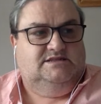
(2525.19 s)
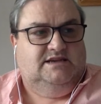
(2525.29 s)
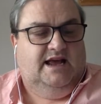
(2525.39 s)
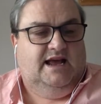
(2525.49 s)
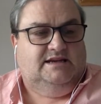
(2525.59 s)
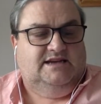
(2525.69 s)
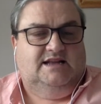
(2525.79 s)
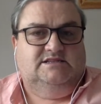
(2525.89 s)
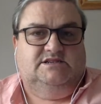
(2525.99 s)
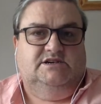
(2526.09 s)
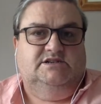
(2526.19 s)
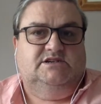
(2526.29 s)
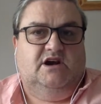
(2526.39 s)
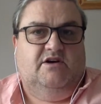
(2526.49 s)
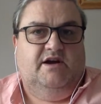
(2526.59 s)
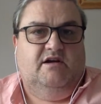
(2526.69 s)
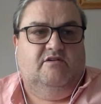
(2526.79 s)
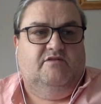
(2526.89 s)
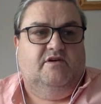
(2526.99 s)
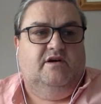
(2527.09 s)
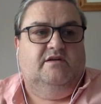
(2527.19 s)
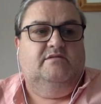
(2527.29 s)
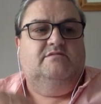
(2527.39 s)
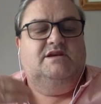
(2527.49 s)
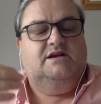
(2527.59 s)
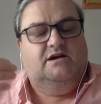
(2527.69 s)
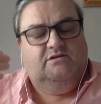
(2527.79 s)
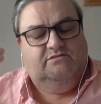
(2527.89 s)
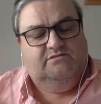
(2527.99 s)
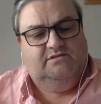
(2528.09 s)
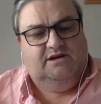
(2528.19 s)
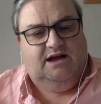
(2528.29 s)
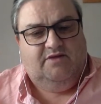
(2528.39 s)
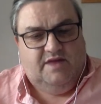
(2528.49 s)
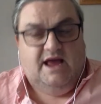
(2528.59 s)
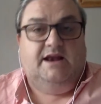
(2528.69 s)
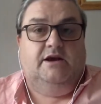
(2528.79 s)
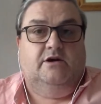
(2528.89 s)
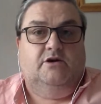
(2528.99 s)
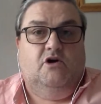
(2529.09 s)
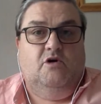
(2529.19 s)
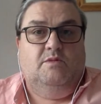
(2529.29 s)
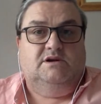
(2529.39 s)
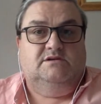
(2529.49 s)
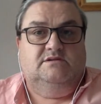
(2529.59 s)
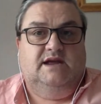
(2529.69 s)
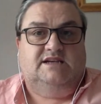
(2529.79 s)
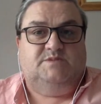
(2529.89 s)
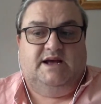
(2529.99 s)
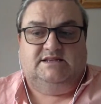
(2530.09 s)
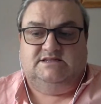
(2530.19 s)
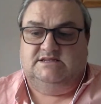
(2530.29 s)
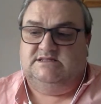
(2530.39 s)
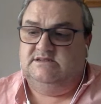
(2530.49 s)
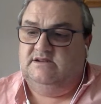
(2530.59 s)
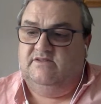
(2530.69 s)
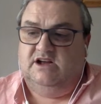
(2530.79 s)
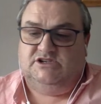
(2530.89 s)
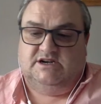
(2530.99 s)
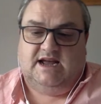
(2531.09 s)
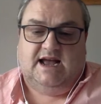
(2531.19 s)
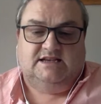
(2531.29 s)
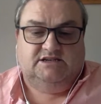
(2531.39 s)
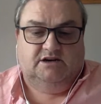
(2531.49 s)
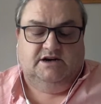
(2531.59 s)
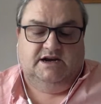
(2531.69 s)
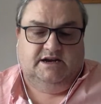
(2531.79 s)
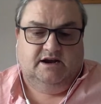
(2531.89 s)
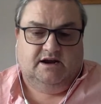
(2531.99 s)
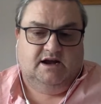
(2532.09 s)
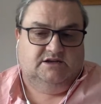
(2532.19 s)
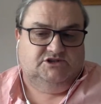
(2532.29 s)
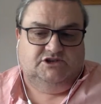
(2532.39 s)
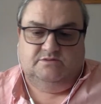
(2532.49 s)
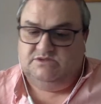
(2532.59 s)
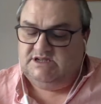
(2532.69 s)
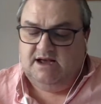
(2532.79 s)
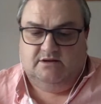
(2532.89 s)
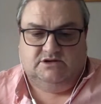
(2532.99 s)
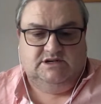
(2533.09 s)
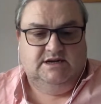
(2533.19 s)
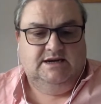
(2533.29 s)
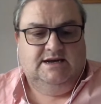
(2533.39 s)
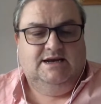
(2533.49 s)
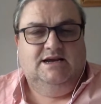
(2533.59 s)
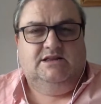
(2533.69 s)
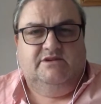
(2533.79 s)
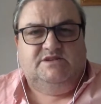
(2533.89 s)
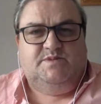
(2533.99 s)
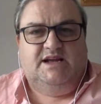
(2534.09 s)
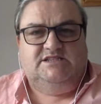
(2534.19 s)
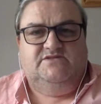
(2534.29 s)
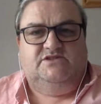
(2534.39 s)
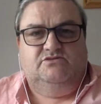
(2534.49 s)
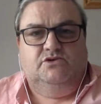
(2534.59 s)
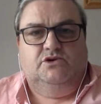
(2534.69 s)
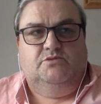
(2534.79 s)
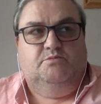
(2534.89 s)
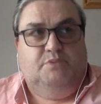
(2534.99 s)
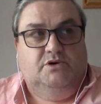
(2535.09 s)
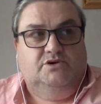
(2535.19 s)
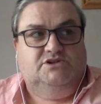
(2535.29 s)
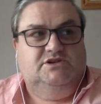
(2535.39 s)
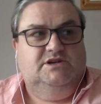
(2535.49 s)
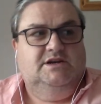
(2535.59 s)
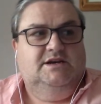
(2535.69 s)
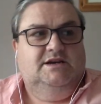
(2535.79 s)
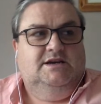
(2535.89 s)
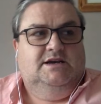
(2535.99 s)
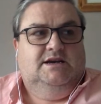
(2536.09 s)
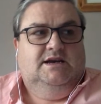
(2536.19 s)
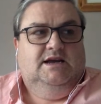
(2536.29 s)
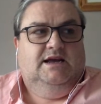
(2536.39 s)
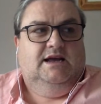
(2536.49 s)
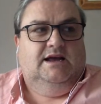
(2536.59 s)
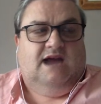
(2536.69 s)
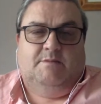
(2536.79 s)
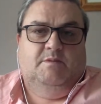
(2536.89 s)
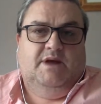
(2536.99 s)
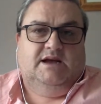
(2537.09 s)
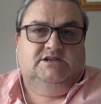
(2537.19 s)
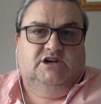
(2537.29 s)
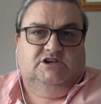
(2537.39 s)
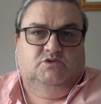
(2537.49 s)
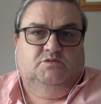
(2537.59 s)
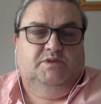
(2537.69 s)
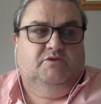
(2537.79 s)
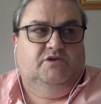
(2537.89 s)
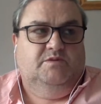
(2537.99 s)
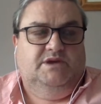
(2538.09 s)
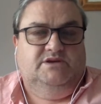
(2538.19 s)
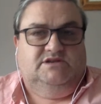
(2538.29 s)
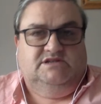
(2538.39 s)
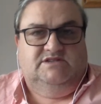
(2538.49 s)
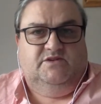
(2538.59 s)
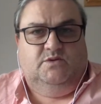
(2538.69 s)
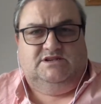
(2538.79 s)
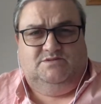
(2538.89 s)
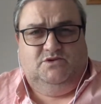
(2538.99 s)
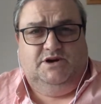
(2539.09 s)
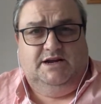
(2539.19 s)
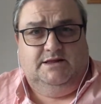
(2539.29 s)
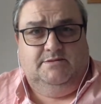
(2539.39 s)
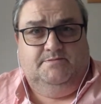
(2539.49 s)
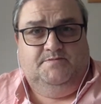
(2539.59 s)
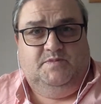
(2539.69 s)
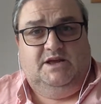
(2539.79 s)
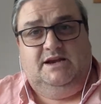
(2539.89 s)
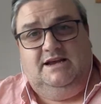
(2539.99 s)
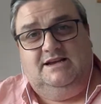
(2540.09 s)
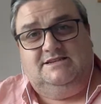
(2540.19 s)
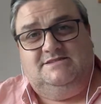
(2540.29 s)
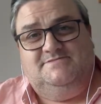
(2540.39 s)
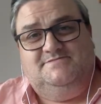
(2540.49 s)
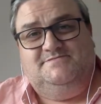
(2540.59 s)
dancers, choreographer, you know, and then your normal expenses, you've got your cast, your lighting, your costume, sound. They're expensive to run, but Cameron McIntosh wouldn't be running musicals if there wasn't money in them, and he is.